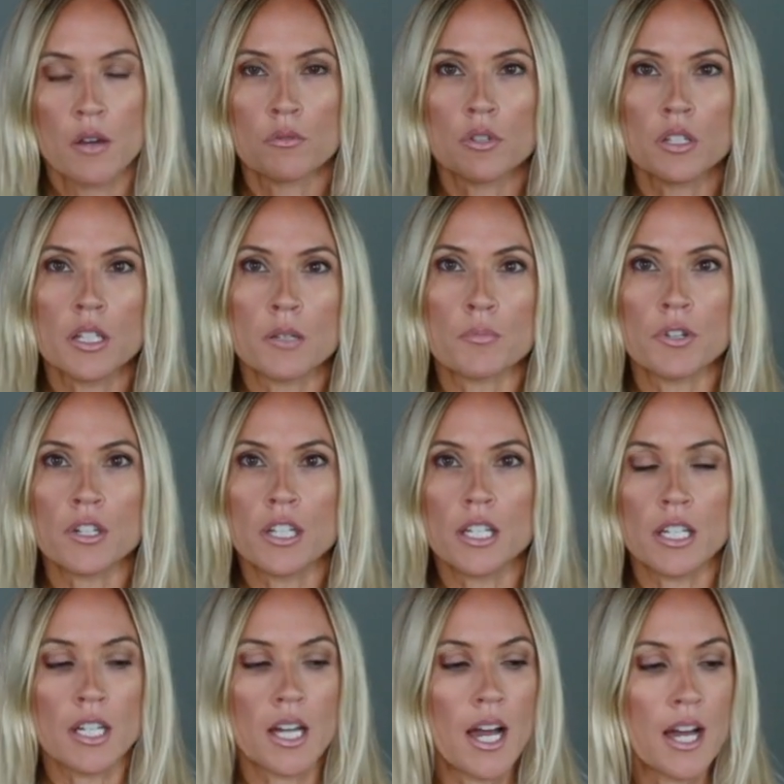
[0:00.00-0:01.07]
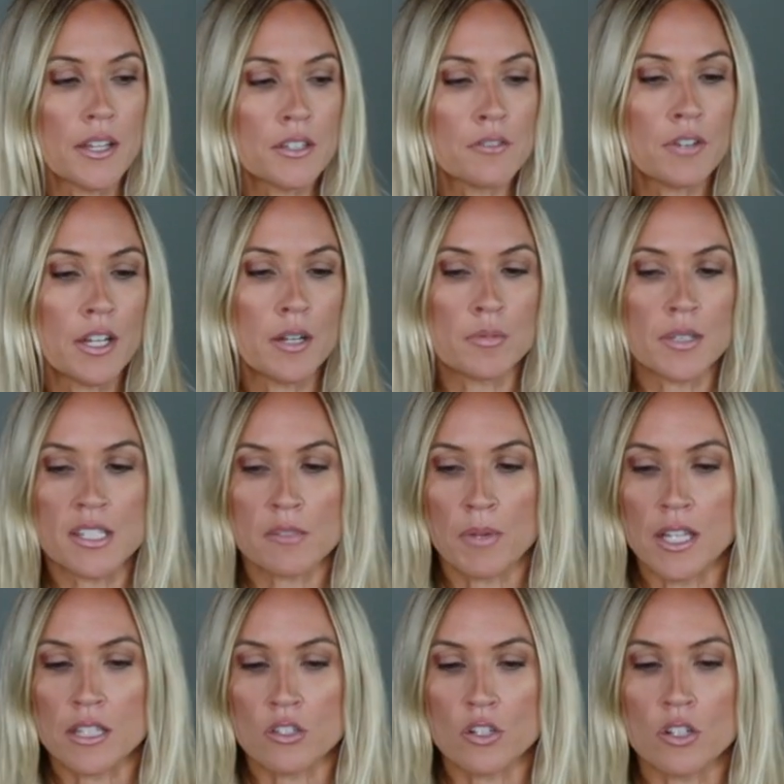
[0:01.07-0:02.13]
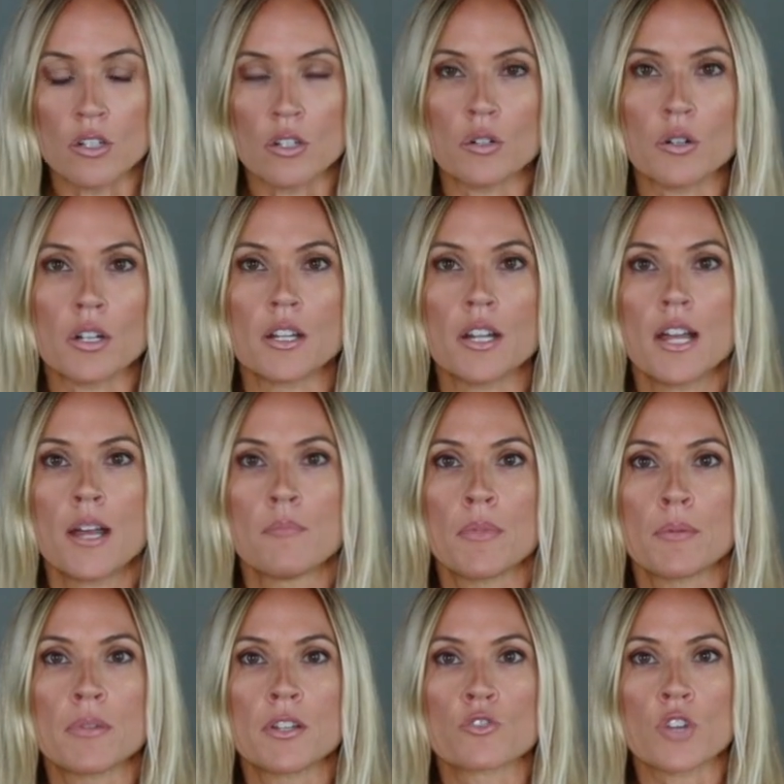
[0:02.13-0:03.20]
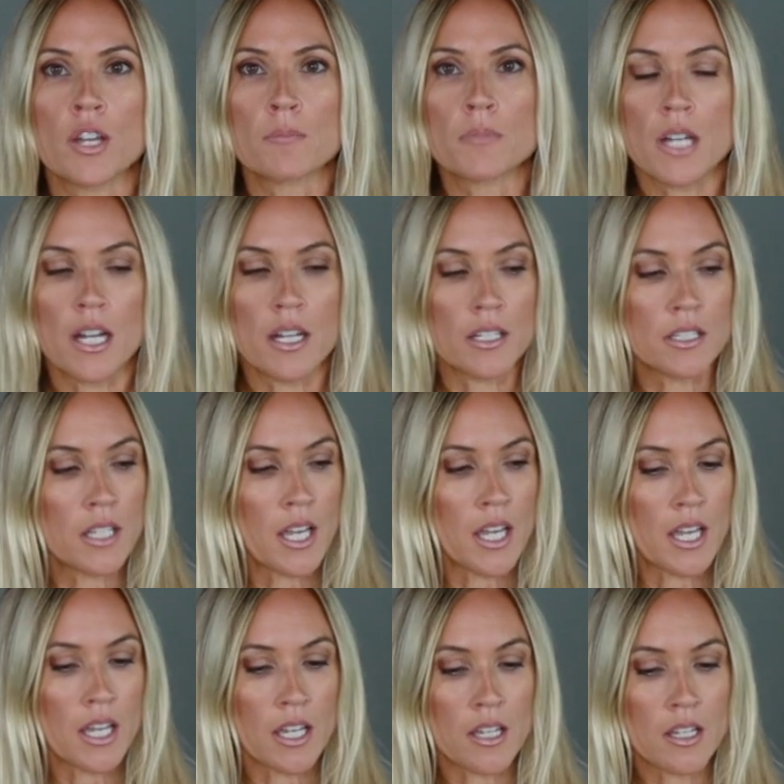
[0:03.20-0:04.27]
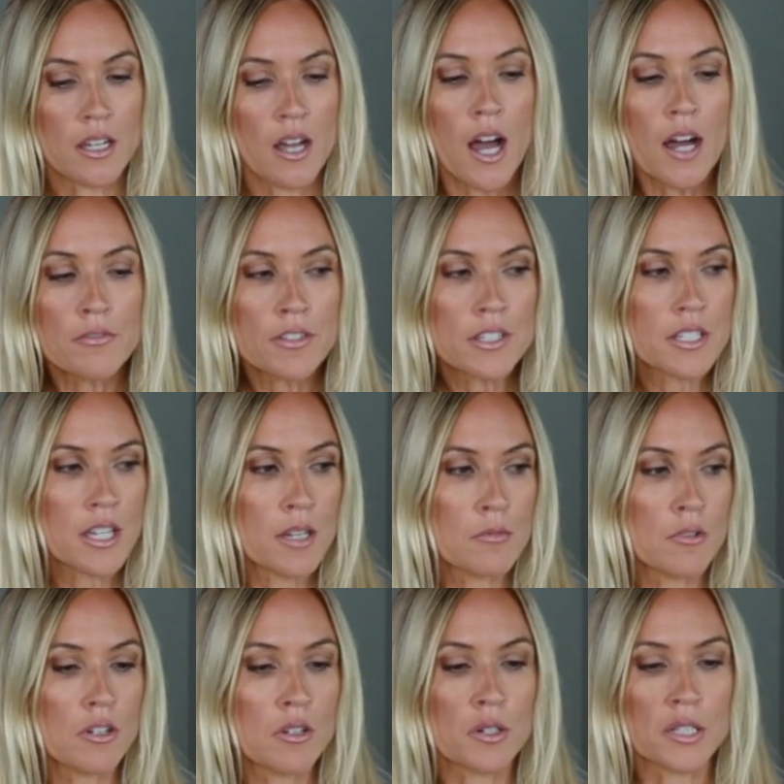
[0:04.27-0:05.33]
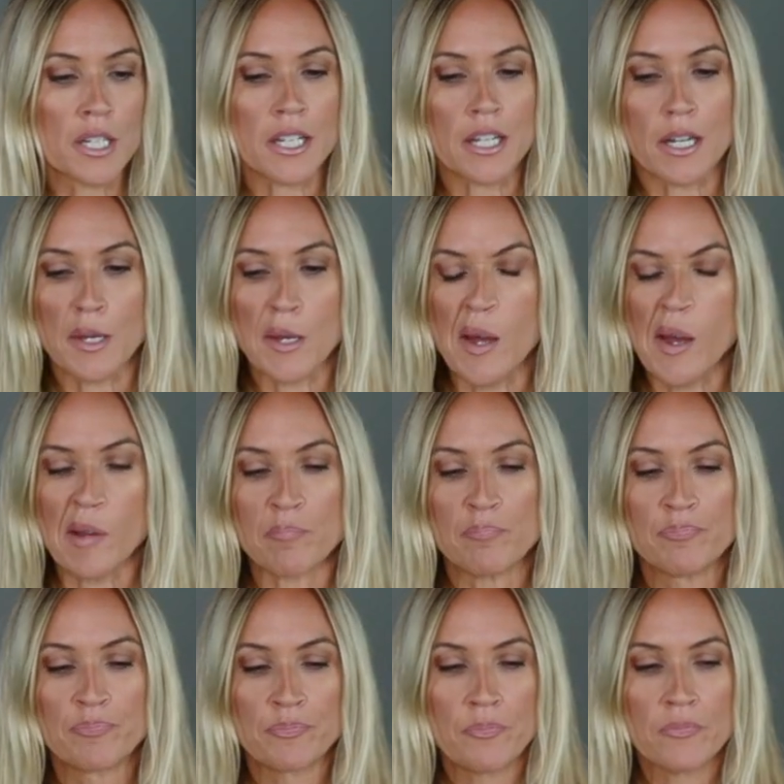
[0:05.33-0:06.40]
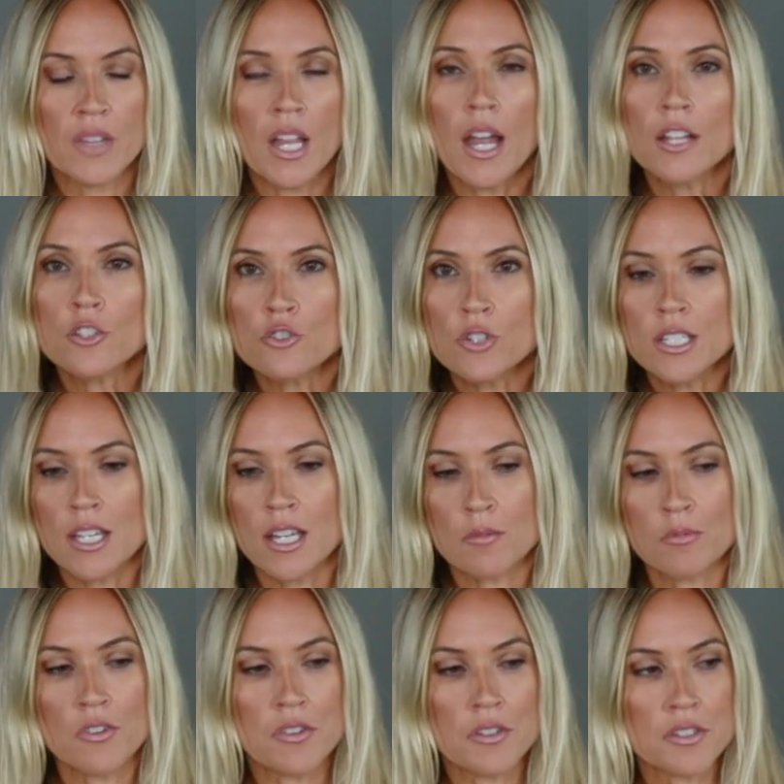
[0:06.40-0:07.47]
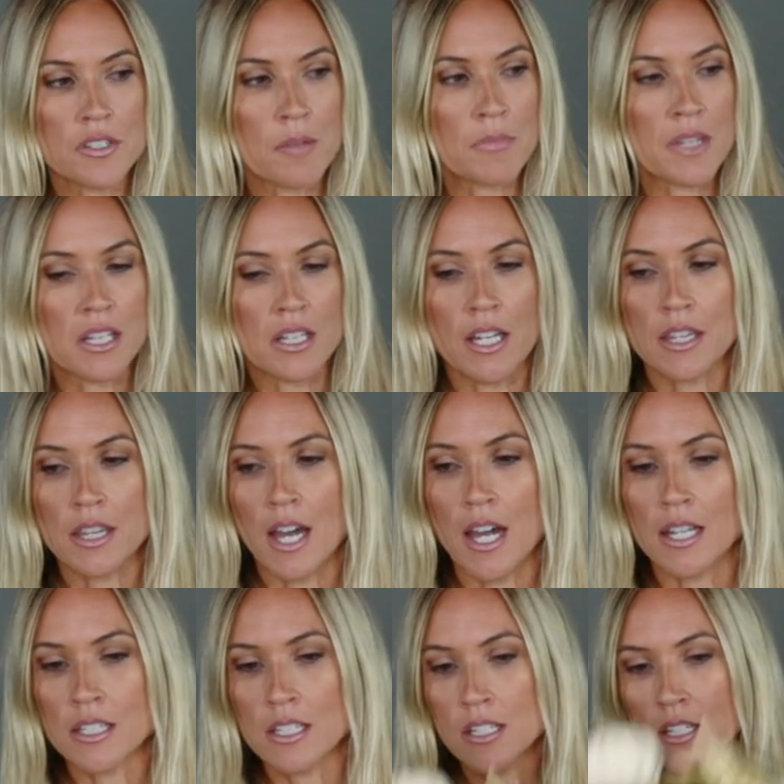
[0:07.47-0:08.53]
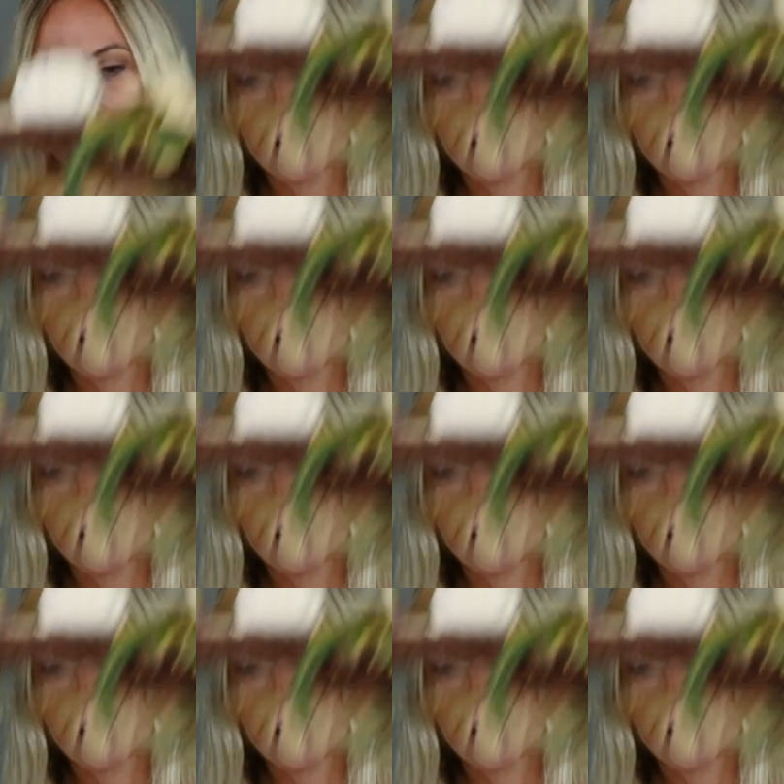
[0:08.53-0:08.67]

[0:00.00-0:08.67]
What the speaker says: really pretty on the fireplace mantle, or maybe draped on a coffee table or like a entry table, something like that.